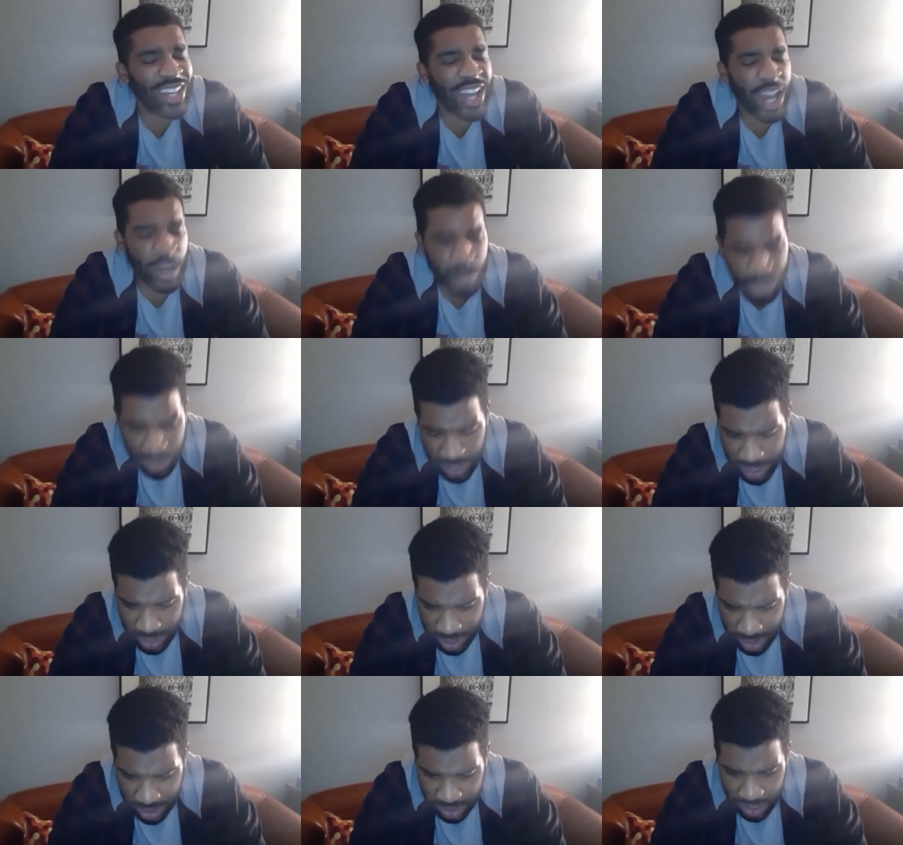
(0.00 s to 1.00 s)
I will say
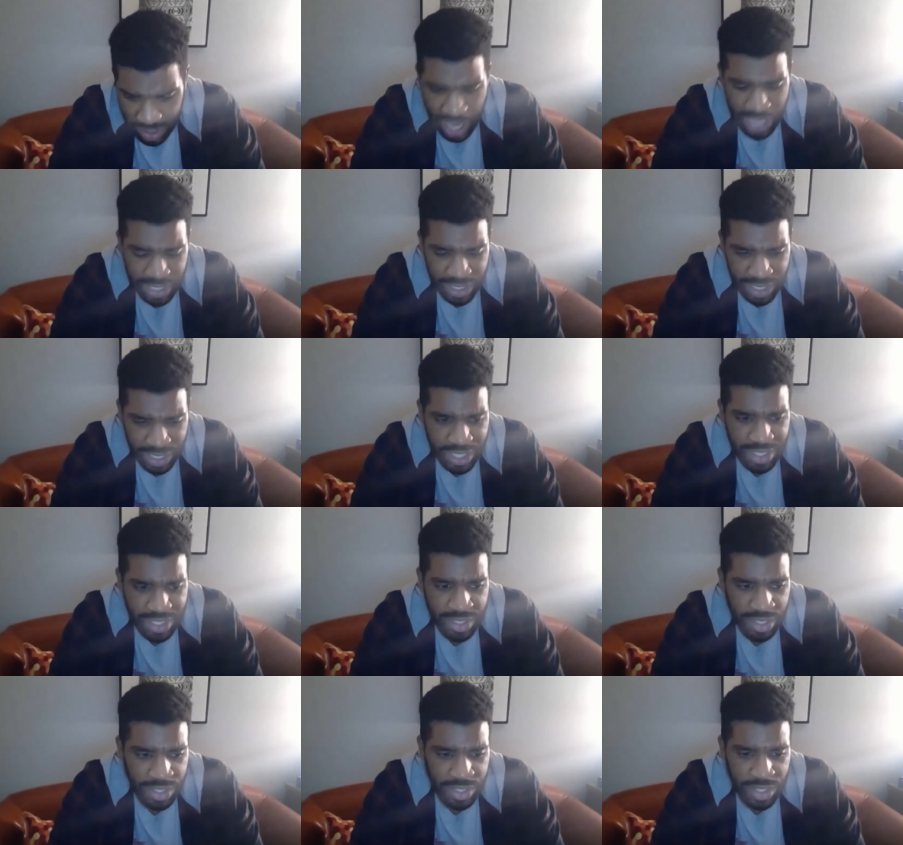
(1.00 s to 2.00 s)
this, I think
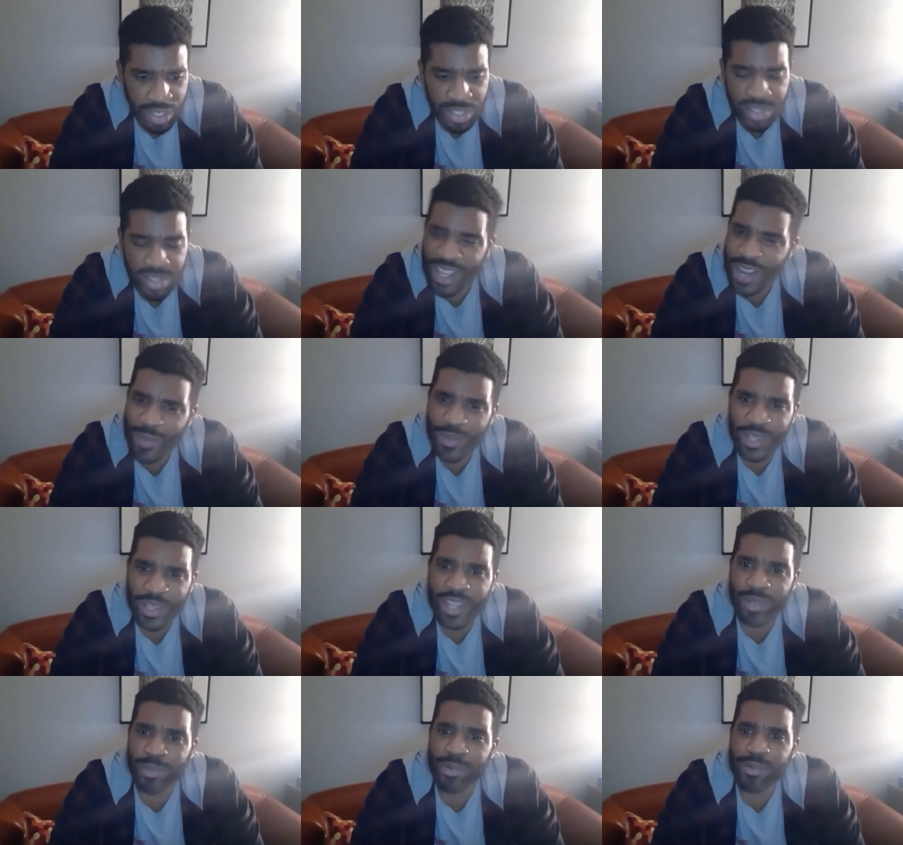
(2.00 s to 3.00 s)
St. John's not
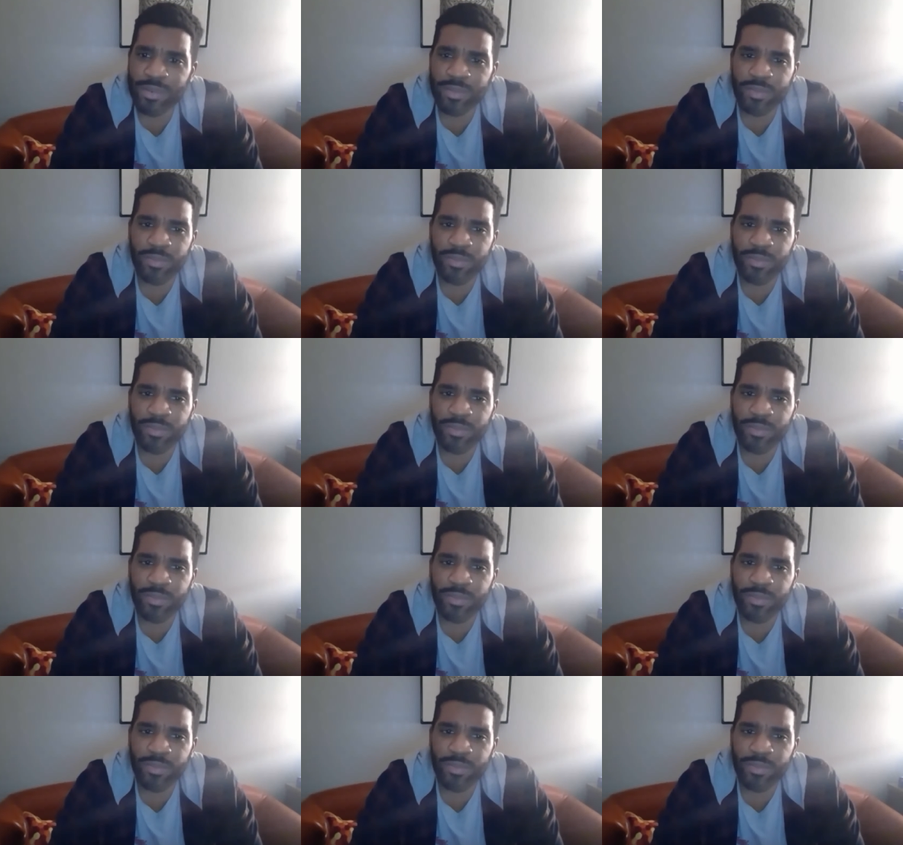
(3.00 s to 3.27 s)
relatable.